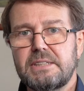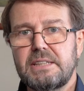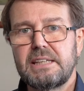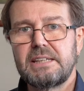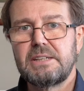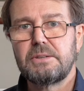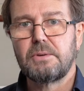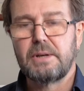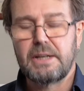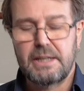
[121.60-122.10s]

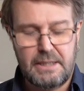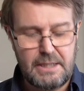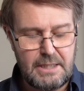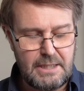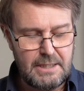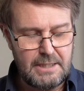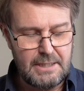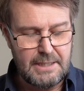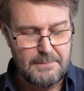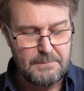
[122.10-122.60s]
D-ring
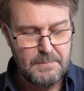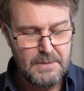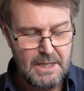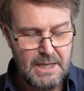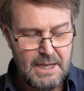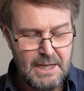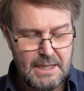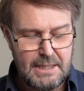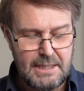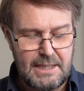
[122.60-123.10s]
here.
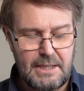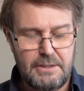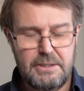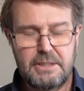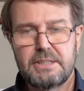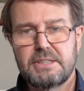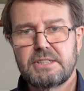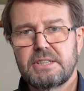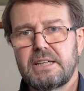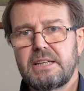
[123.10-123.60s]
Now, you
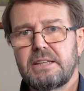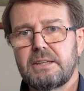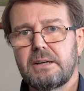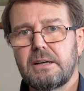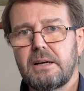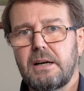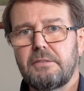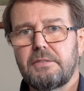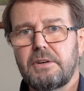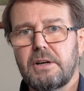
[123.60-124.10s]
can see that
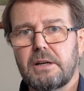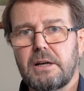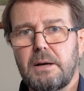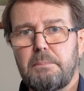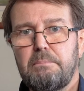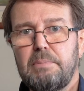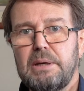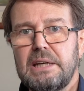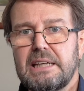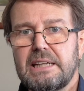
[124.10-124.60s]
I've got a
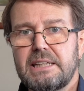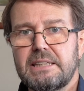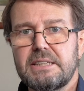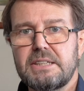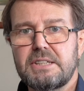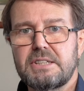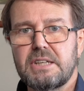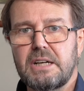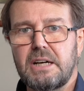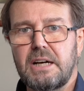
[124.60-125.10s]
Peak
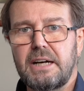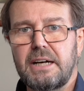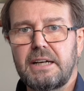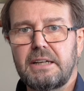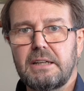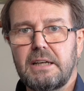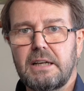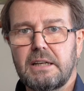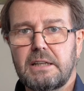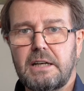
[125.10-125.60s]

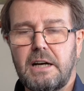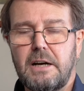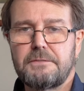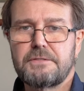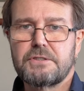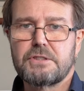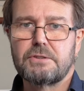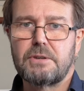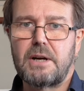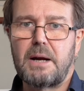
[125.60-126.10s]
Design cuff
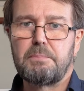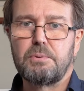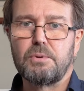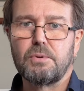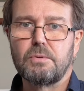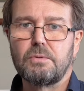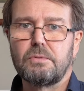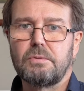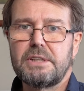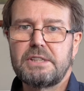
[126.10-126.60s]
strap
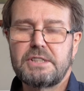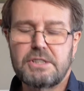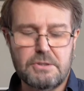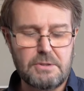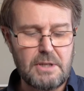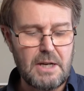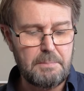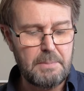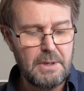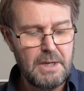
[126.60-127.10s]
or wrist
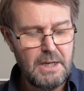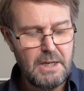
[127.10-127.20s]
strap